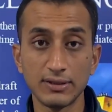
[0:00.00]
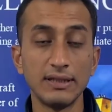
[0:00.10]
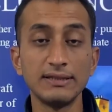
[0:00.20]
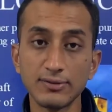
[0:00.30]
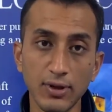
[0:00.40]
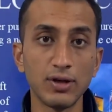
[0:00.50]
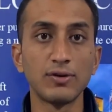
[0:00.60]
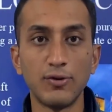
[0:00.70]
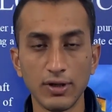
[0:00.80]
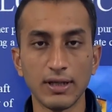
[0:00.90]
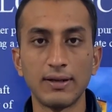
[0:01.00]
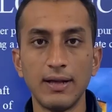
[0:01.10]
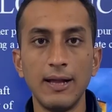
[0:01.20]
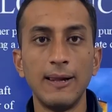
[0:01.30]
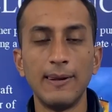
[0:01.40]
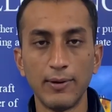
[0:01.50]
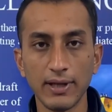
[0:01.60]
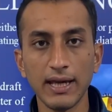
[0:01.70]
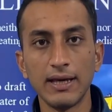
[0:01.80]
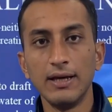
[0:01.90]
in salt water.
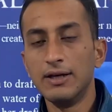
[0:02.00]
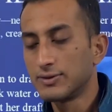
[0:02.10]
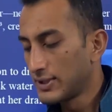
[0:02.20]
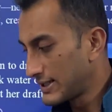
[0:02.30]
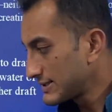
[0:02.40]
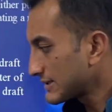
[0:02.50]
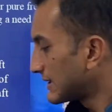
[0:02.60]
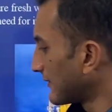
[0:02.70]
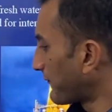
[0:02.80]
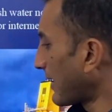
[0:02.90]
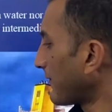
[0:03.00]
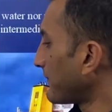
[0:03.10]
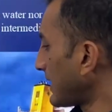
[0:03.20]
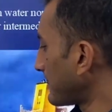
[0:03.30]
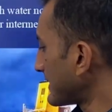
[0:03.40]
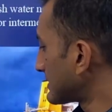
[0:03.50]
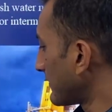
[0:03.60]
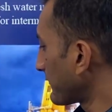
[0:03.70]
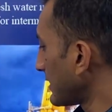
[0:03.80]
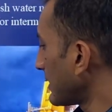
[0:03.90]
Okay, so it is, if I have made
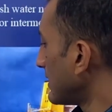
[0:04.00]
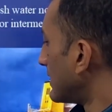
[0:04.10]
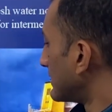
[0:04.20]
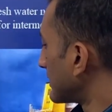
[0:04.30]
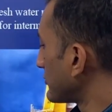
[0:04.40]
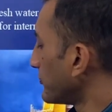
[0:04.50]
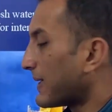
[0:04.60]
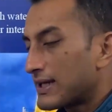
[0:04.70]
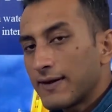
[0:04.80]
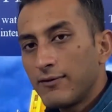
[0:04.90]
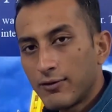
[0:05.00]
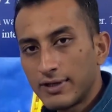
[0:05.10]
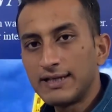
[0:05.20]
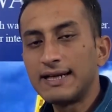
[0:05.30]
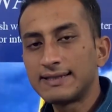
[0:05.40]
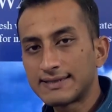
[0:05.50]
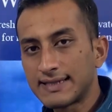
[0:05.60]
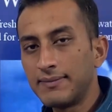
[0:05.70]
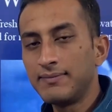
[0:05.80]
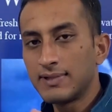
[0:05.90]
myself clear, that you might have loaded at
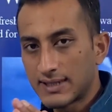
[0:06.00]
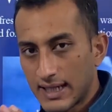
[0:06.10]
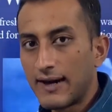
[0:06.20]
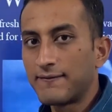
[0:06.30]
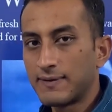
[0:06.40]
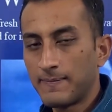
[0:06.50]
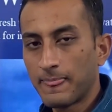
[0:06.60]
some draft.